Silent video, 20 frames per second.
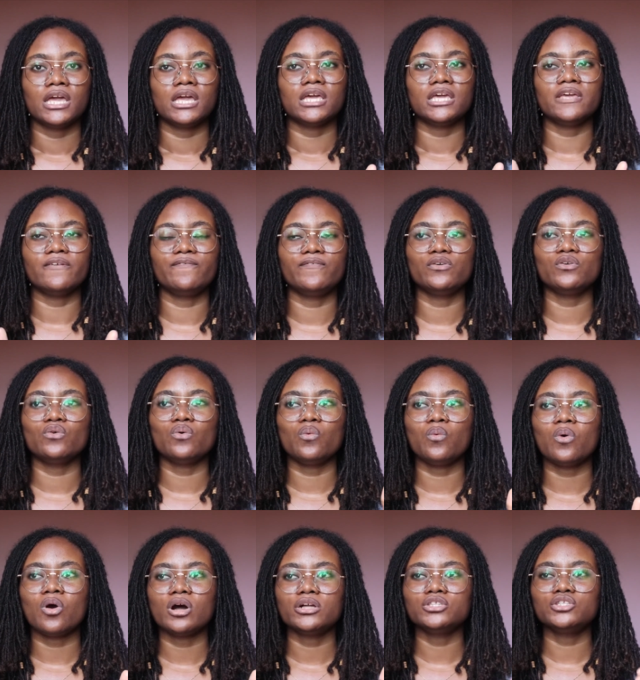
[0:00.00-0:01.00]
If you
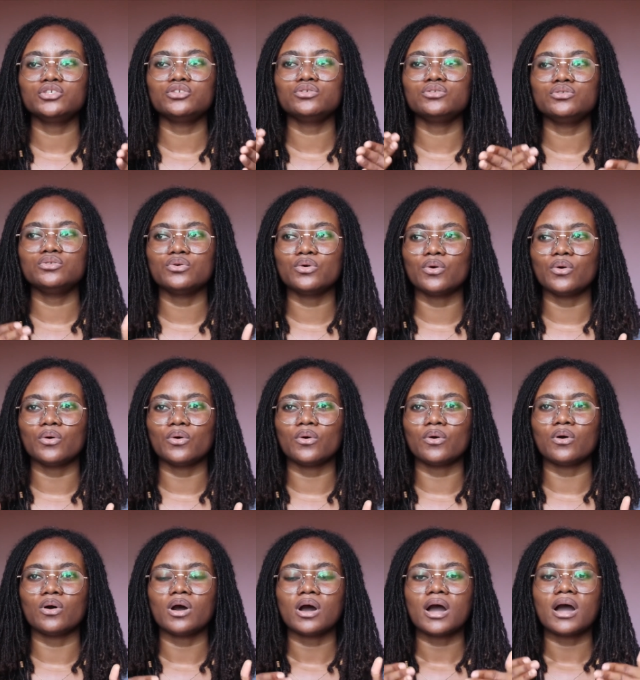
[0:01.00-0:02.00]
want to
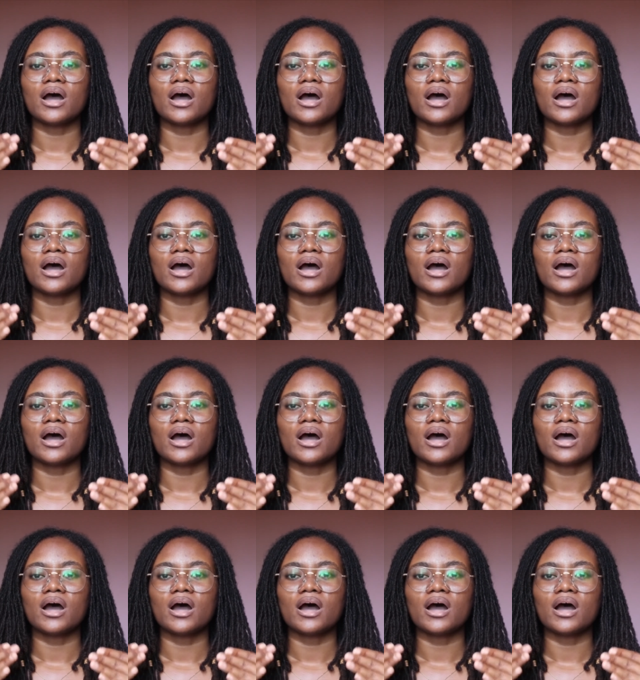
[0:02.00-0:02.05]
know